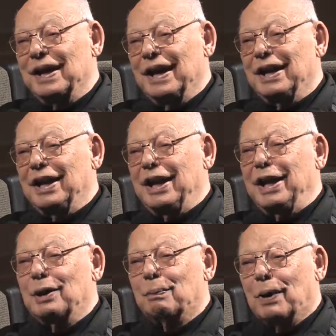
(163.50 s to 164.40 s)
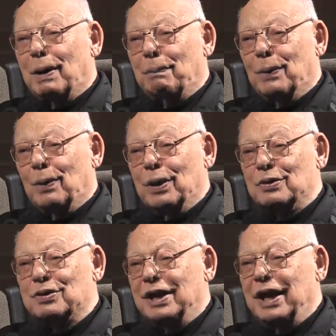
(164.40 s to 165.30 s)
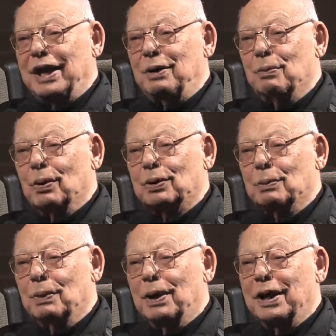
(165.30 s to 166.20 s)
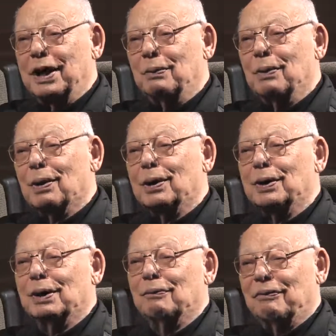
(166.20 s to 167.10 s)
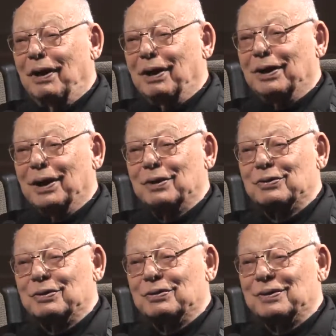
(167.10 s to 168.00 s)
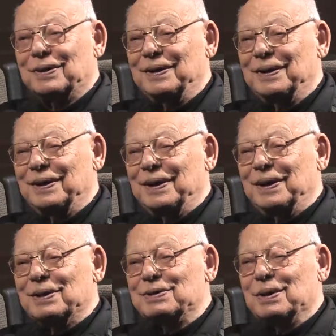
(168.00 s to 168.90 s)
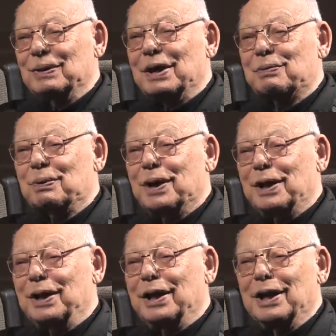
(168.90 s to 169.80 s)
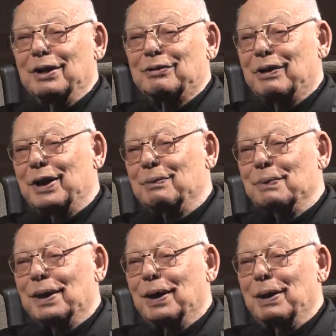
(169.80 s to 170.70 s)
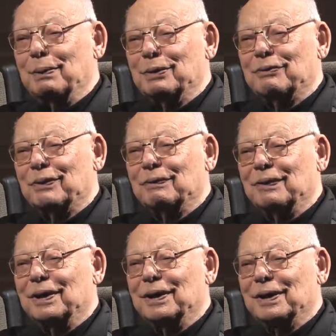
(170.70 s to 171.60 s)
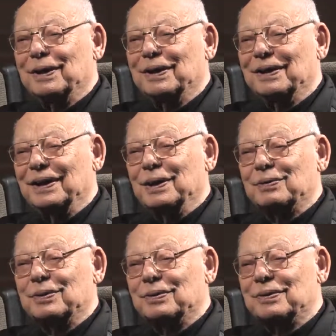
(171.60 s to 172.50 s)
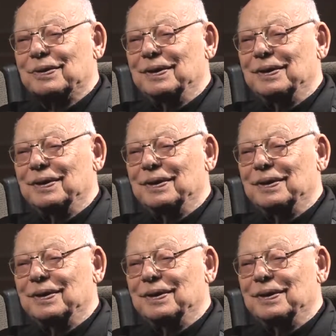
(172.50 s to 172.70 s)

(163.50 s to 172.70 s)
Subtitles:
and he needed prop boys. And I didn't want the money, I wanted the flying lessons. So that's what I did. I traded my labors for flying lessons.